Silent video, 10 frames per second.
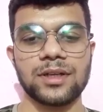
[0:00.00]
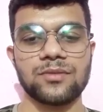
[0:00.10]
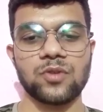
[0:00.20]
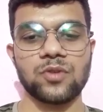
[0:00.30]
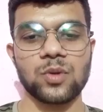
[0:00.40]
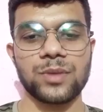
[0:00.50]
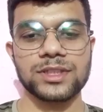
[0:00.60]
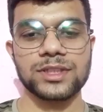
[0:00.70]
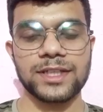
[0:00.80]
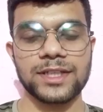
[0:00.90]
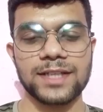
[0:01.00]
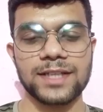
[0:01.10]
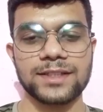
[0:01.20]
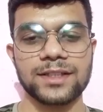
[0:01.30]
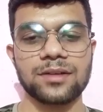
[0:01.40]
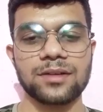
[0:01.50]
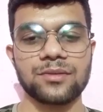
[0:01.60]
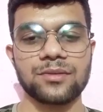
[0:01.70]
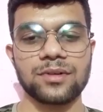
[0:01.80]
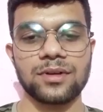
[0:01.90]
And idli dosa is
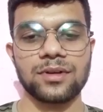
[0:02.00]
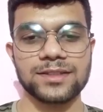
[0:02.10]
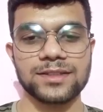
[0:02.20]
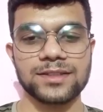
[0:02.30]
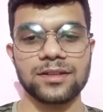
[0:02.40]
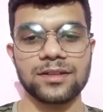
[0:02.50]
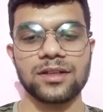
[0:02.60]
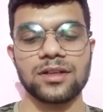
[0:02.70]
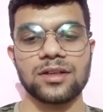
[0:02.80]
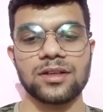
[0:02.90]
prepared from a